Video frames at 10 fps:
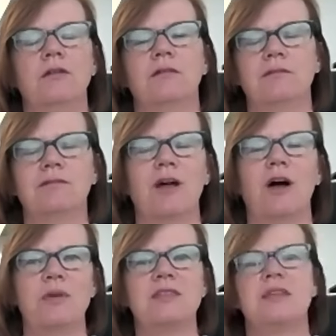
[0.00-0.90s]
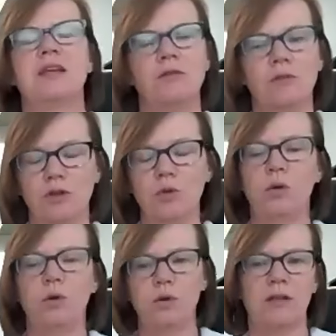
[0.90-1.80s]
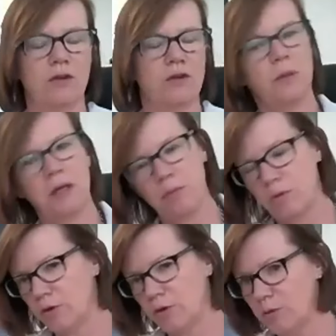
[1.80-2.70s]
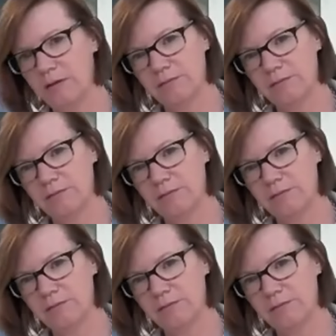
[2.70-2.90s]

like we said, you will get those people who